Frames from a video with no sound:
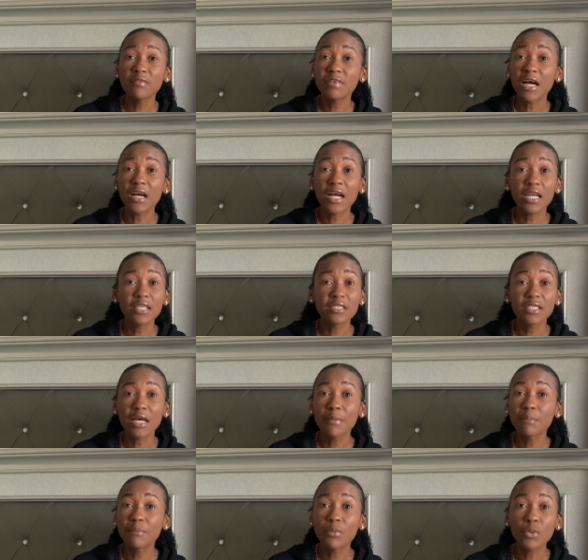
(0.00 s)
that god is
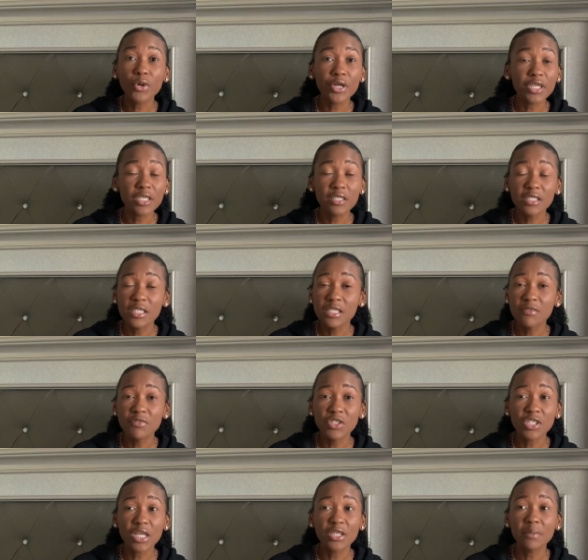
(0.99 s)
on board in this
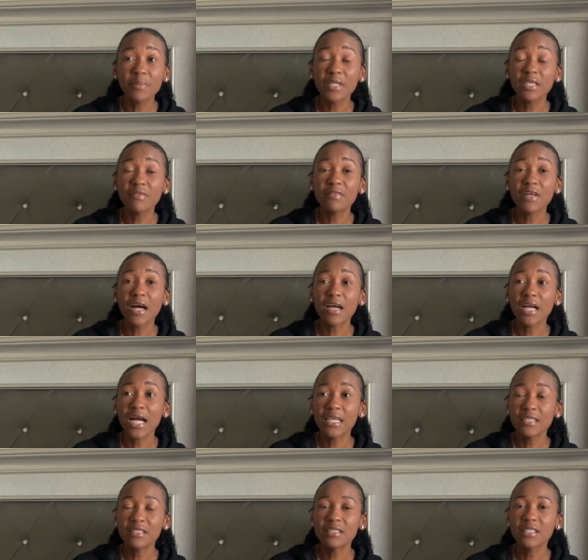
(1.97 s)
vision you believe that
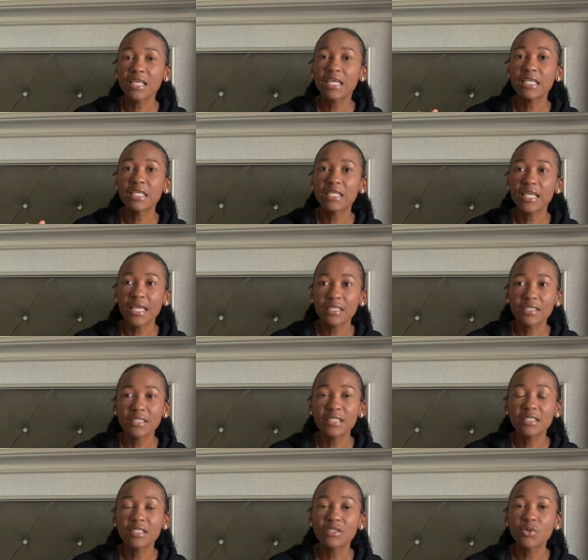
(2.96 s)
god is saying yes
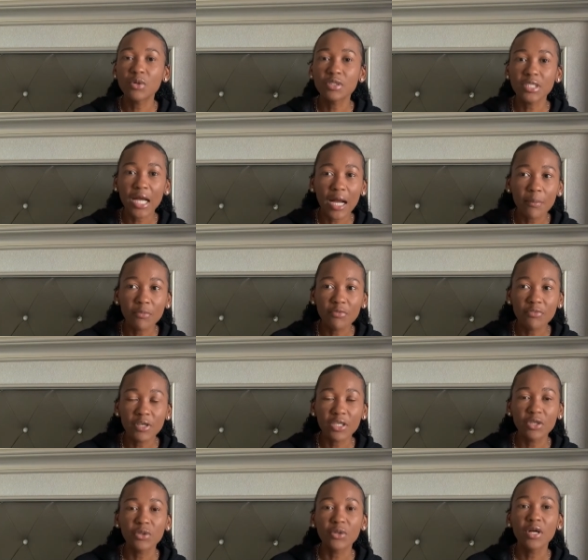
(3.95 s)
this is going to happen
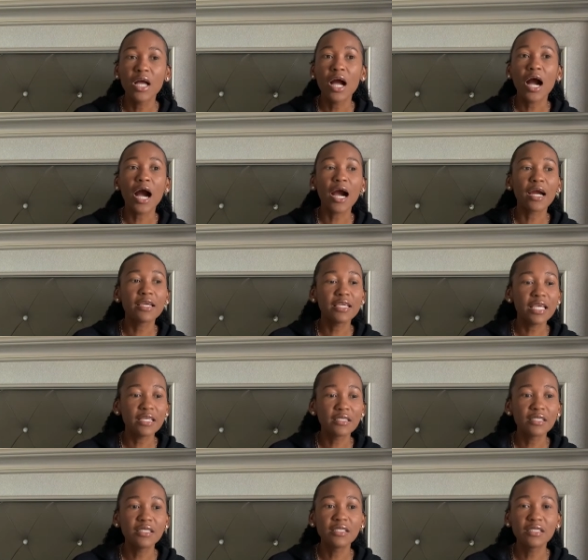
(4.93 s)
for you or
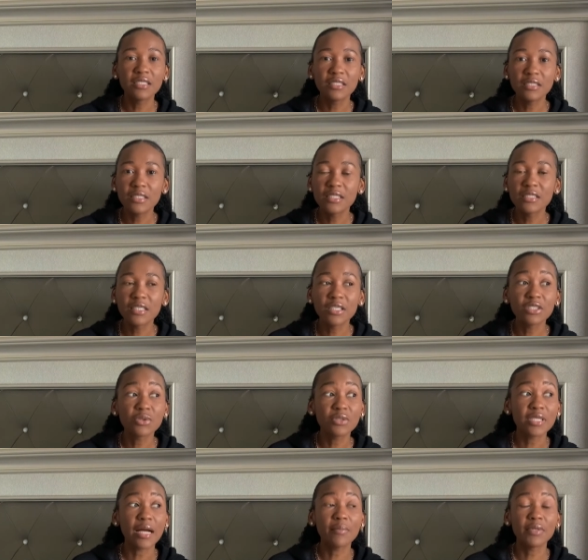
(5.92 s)
yes this this thing is
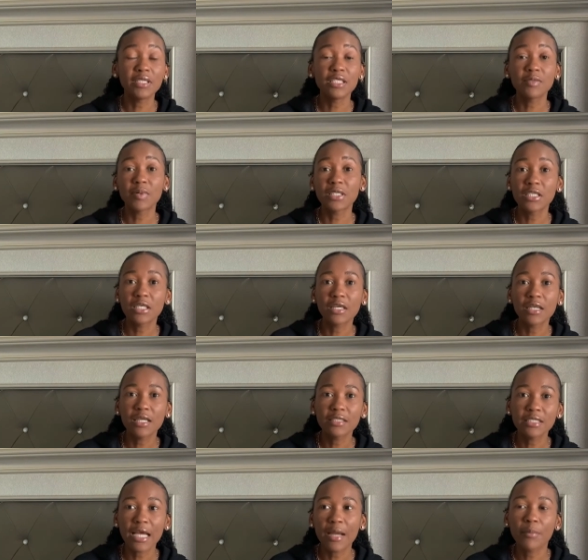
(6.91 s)
going to happen in this
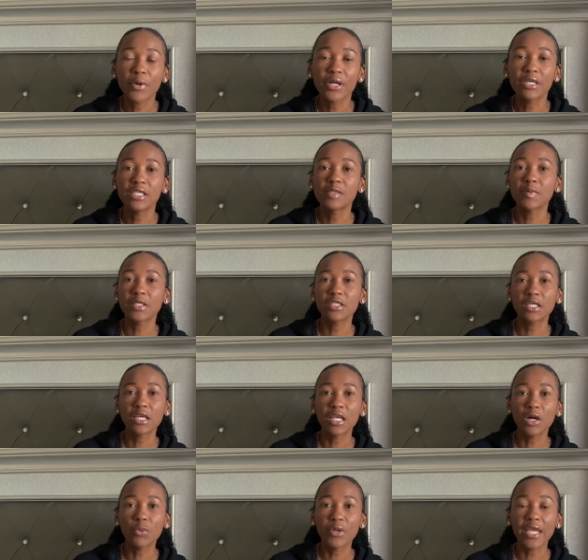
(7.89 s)
particular time or in this
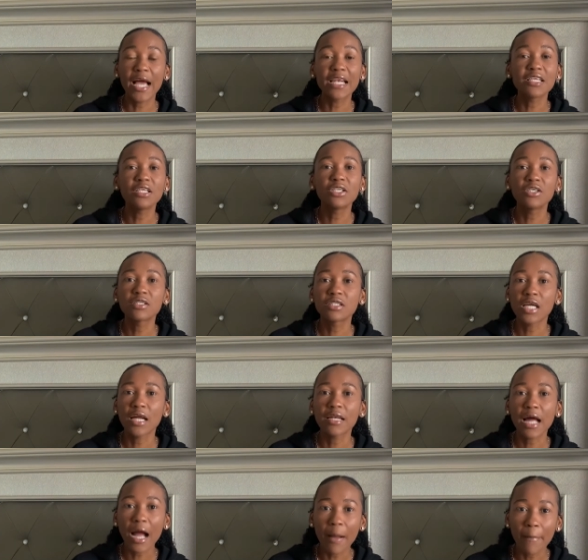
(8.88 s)
particular way and it does
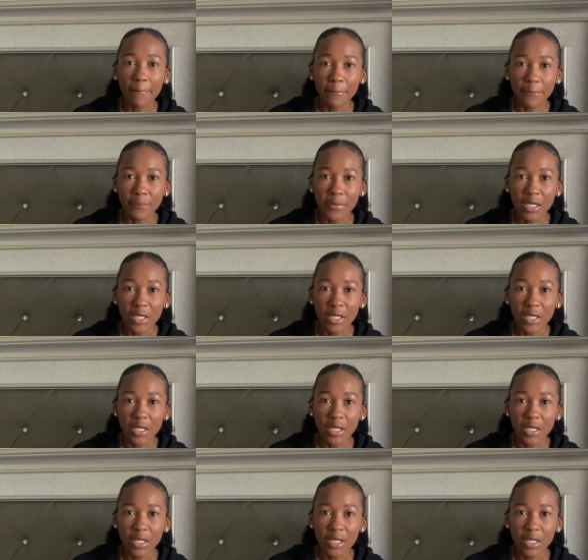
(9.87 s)
not happen